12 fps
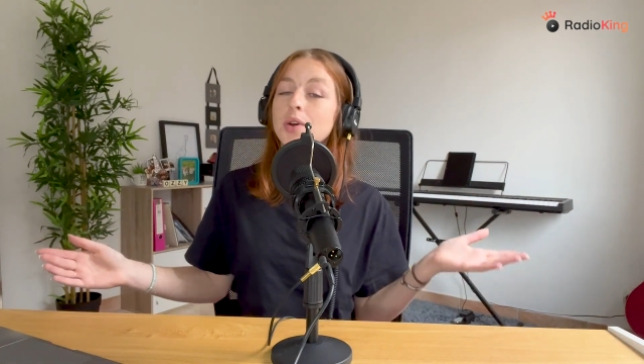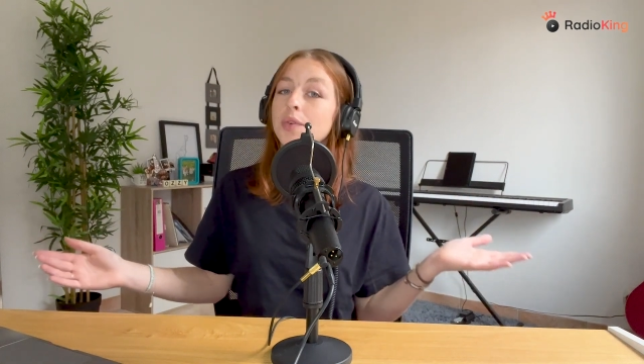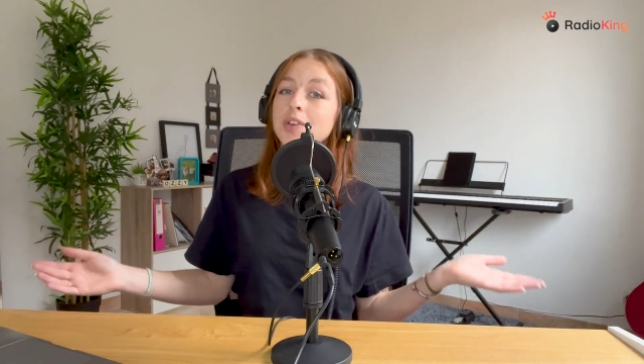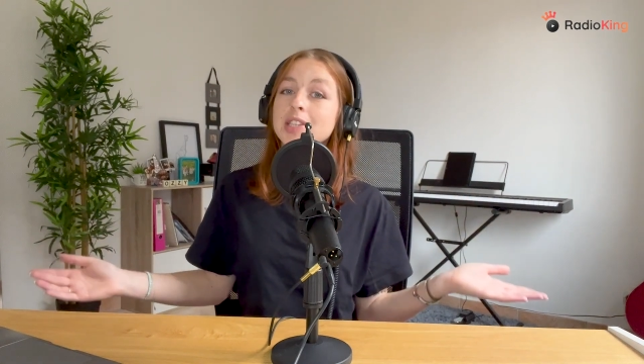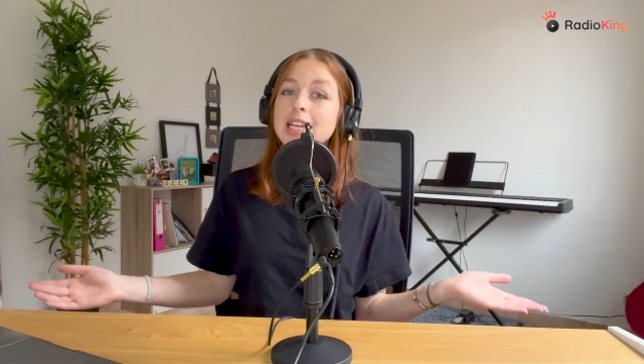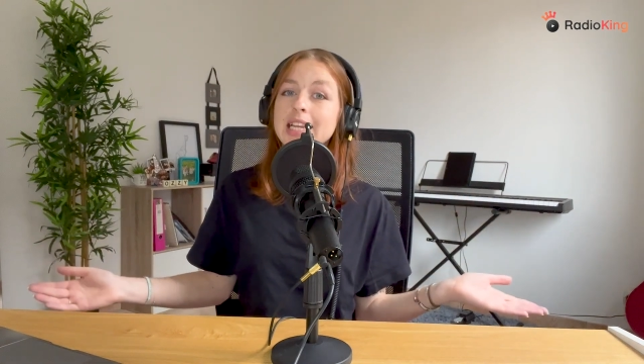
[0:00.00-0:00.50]

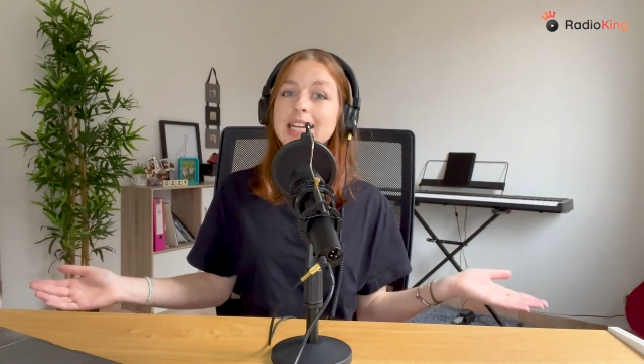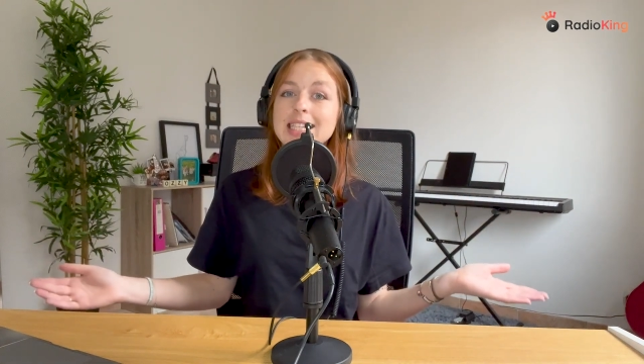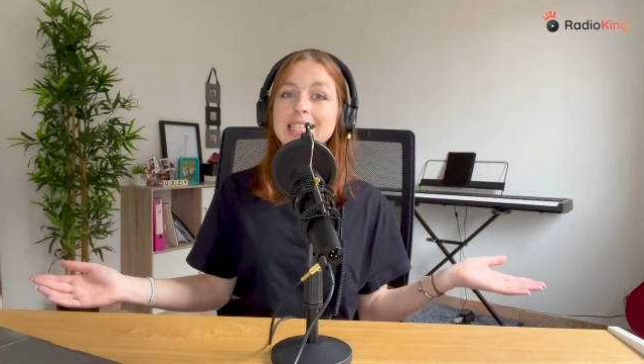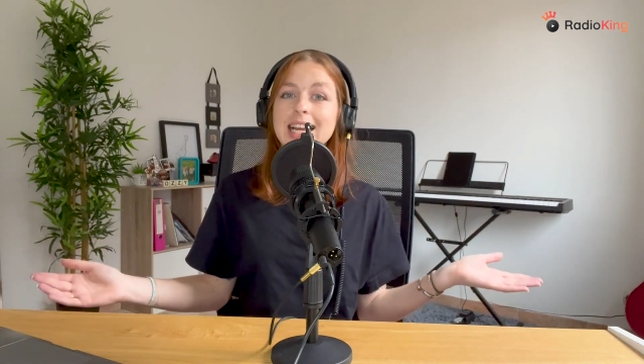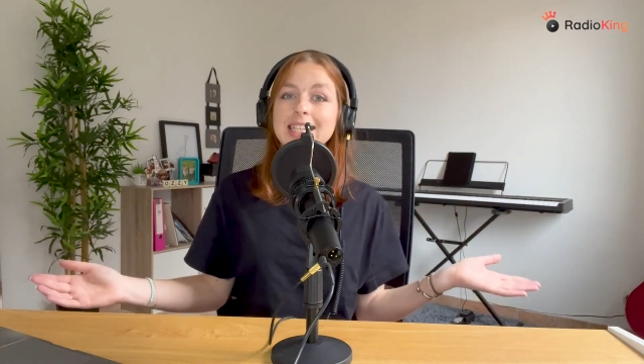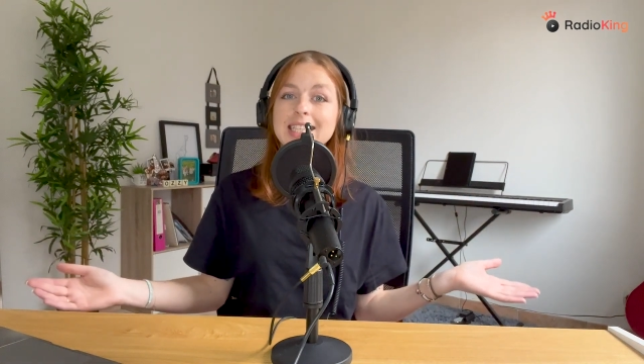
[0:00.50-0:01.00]
obviously is
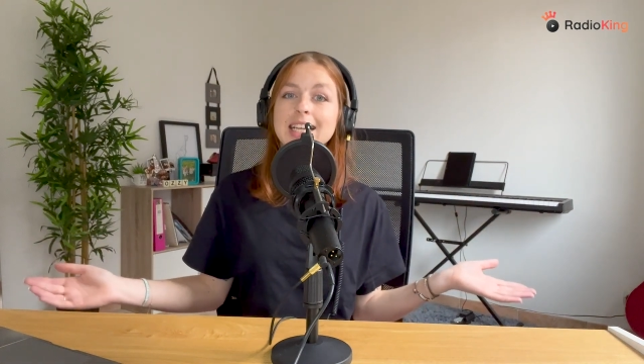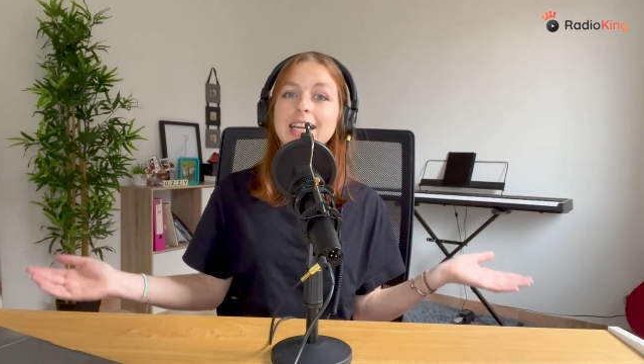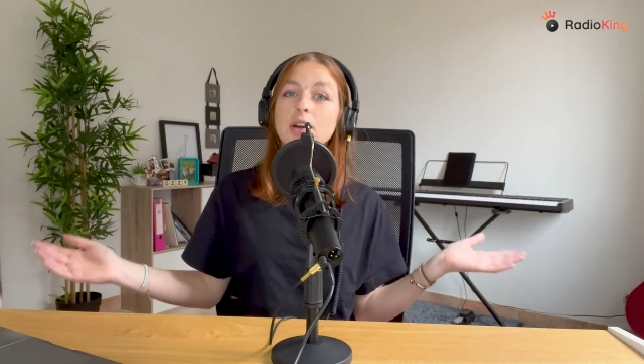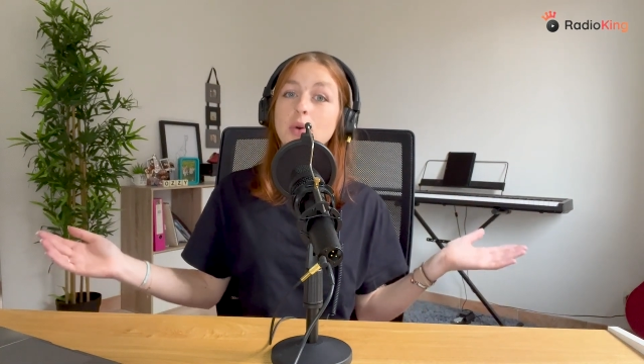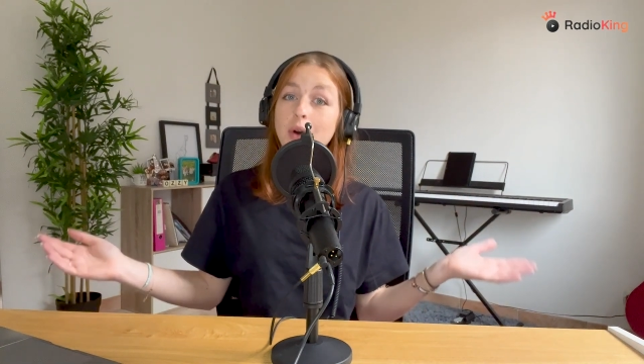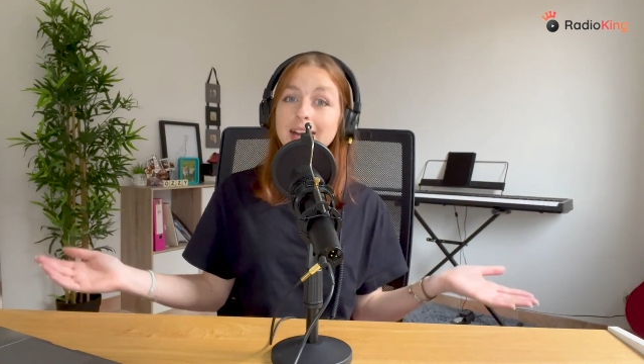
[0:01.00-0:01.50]
getting
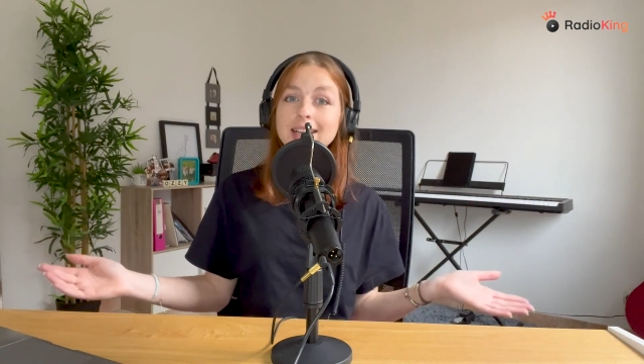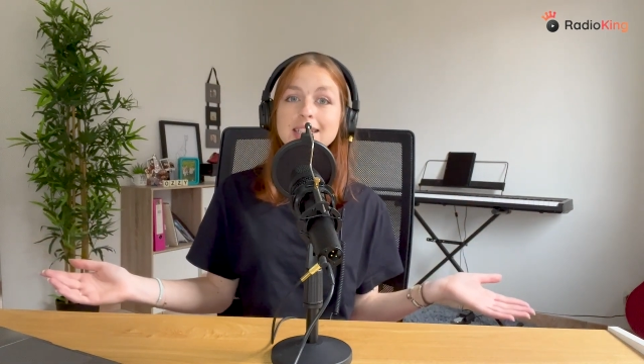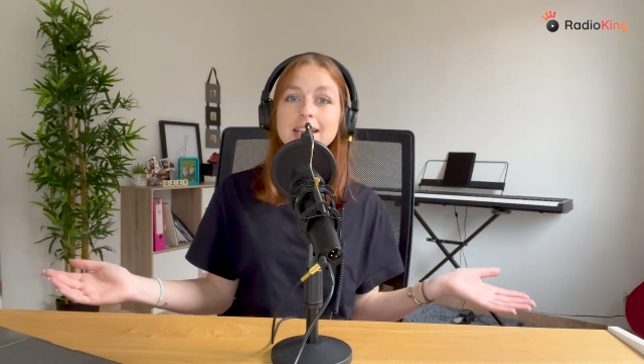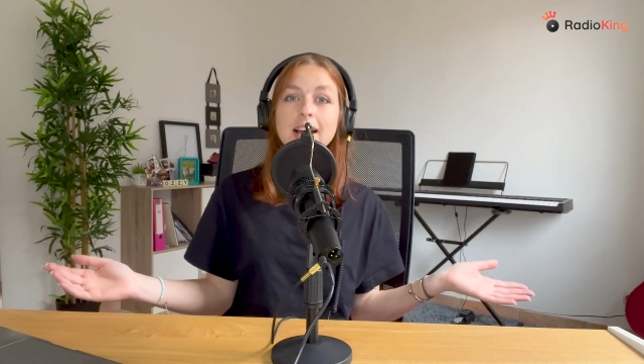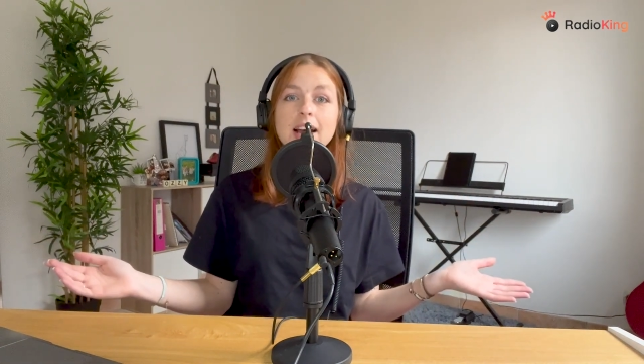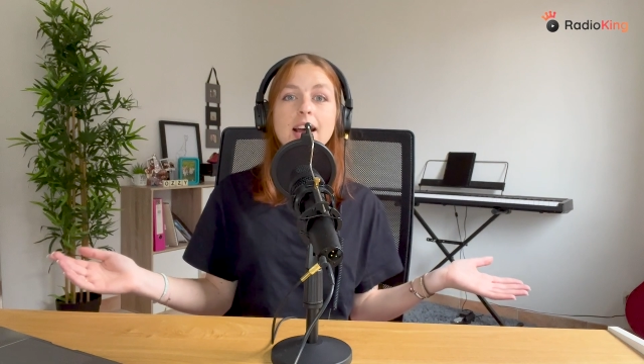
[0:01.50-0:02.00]
quieter